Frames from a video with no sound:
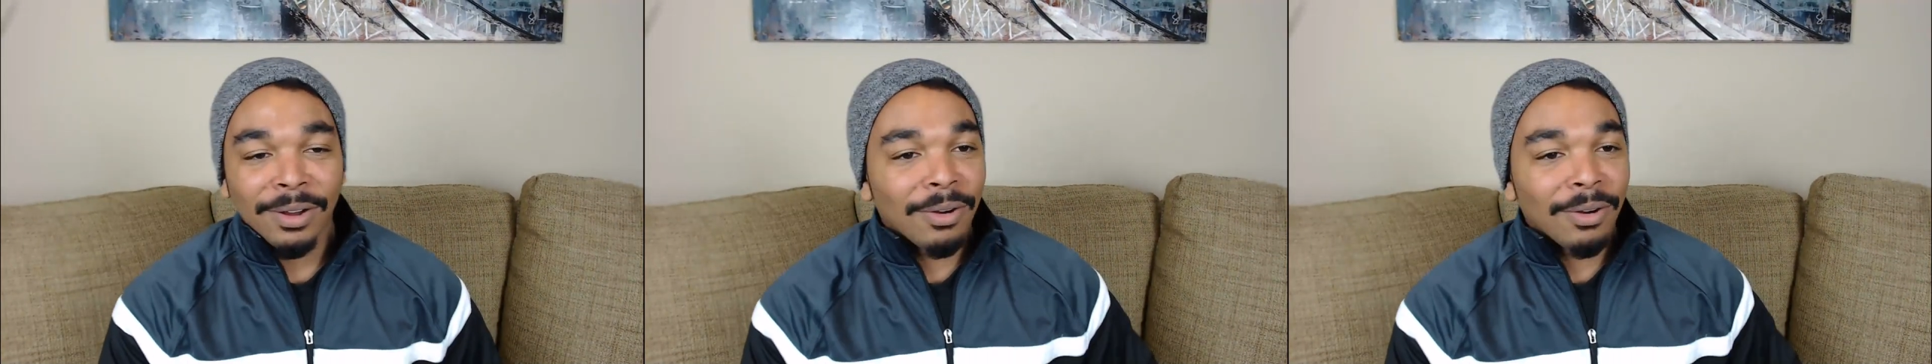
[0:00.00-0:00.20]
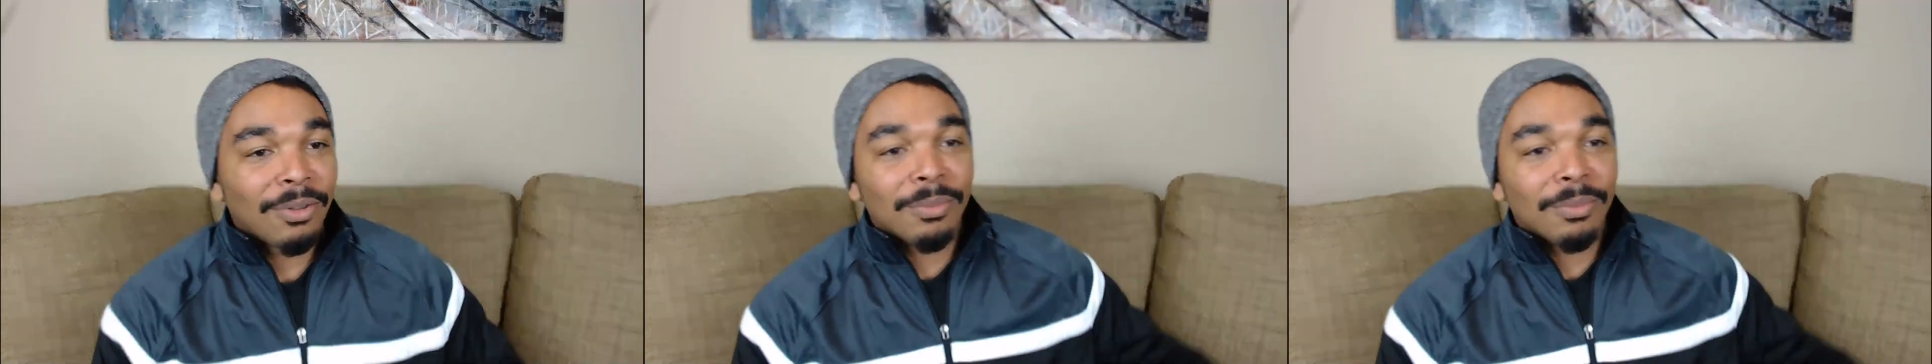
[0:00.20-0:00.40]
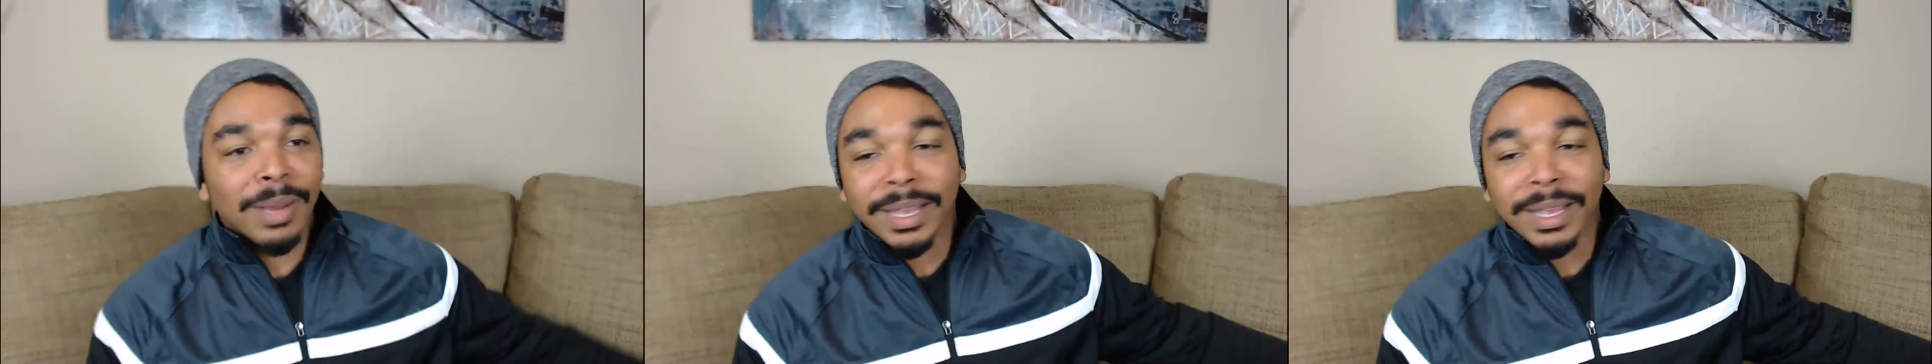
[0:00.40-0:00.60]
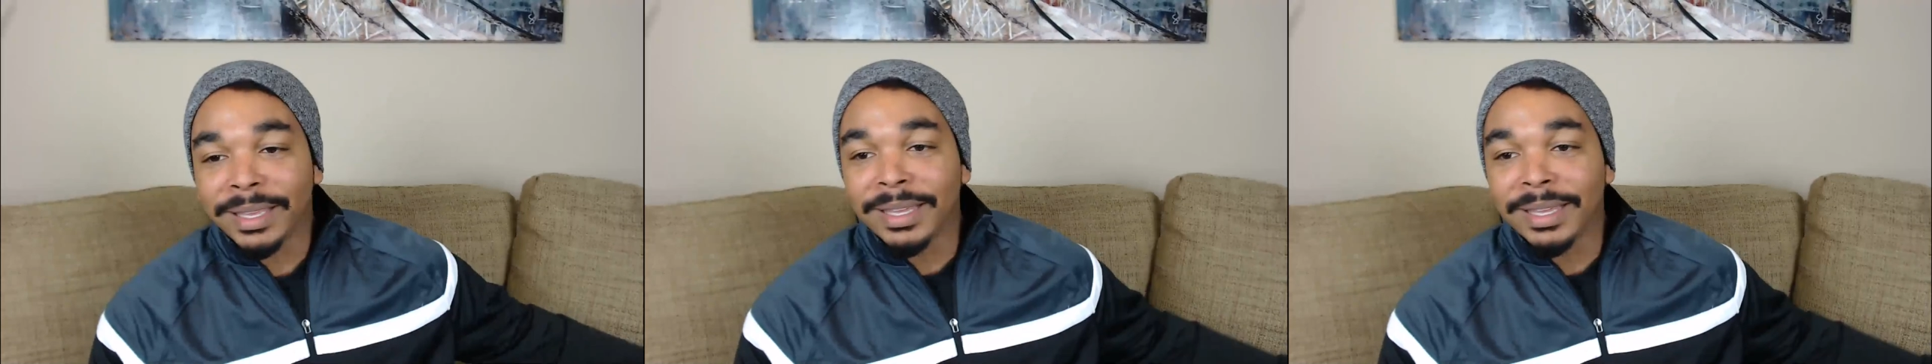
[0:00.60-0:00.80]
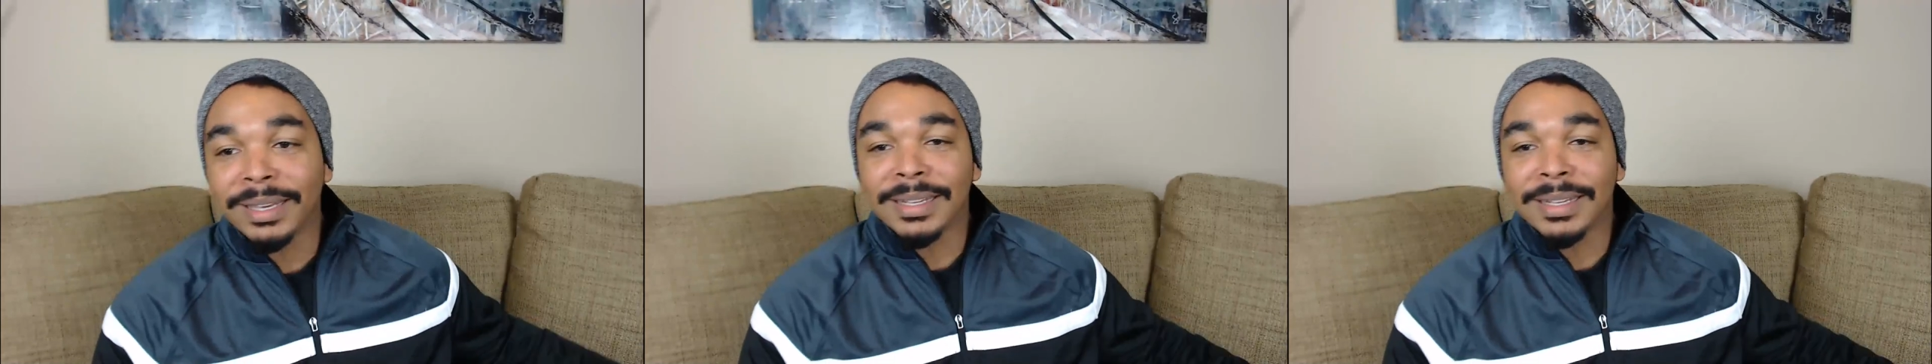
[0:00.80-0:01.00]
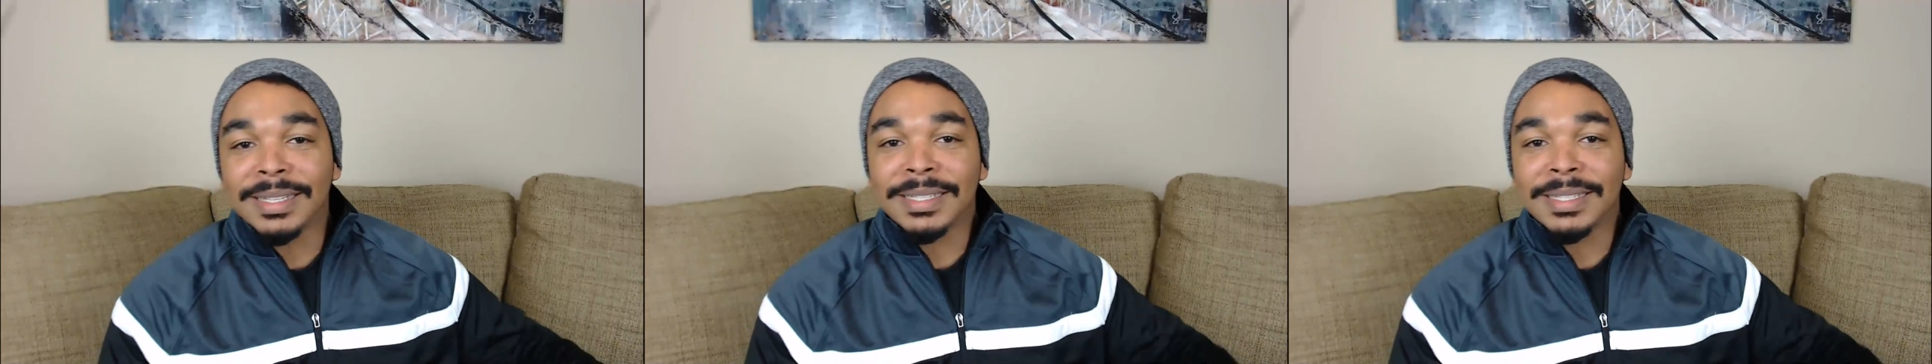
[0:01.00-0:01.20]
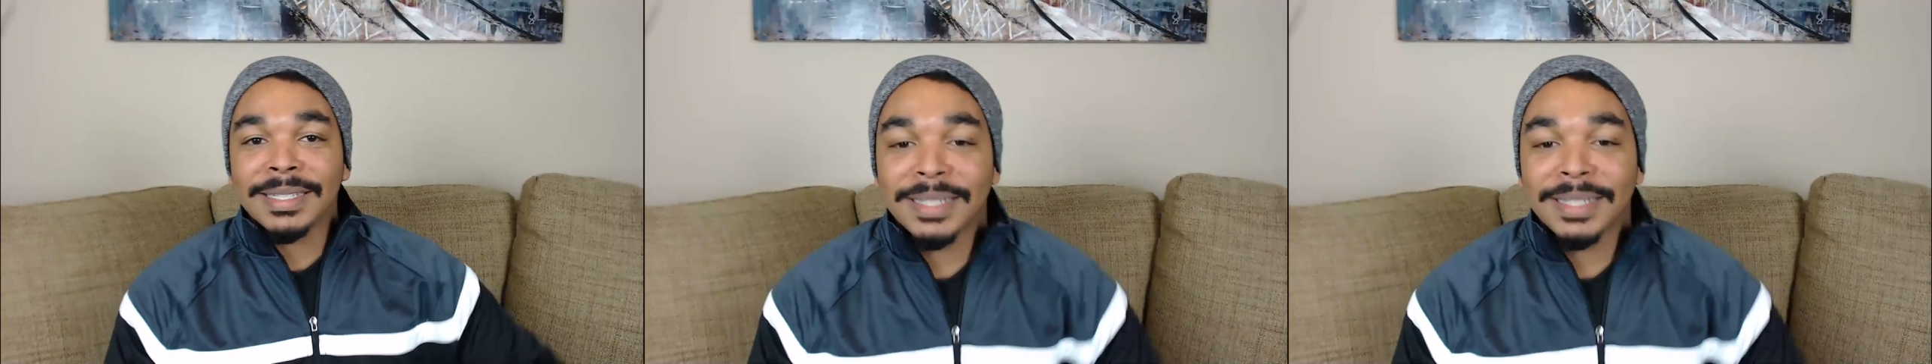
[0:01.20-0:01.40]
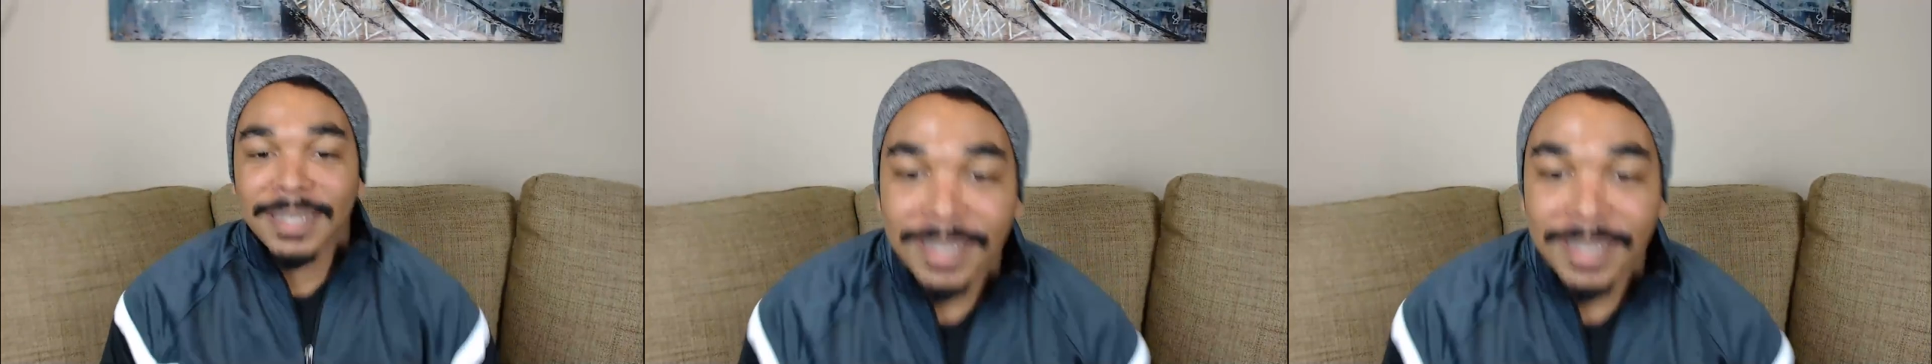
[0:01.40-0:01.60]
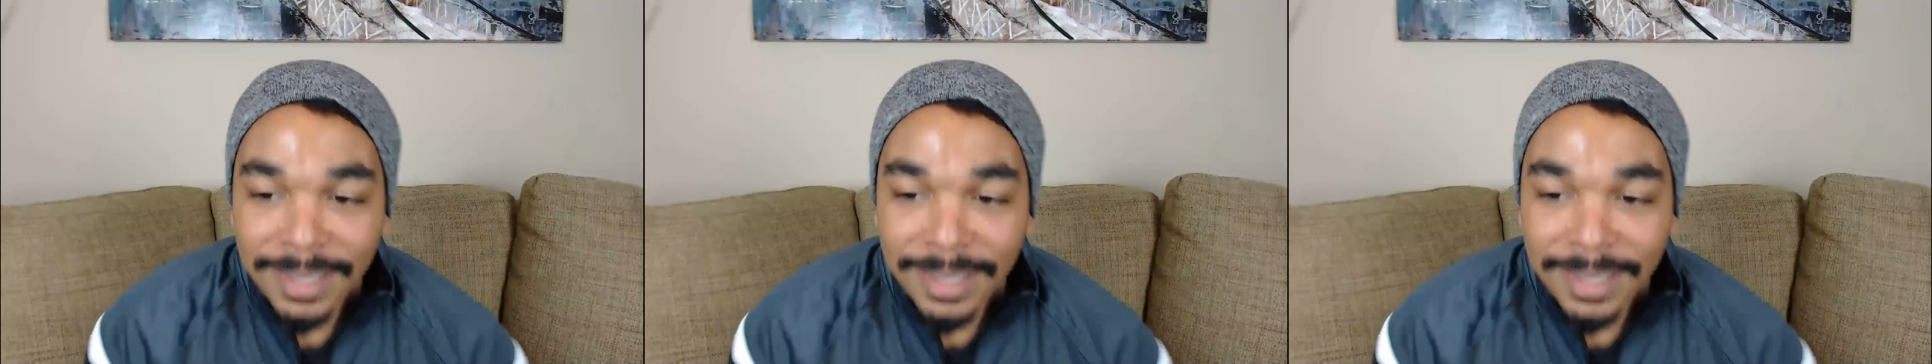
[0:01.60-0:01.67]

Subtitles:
Oh, my goodness.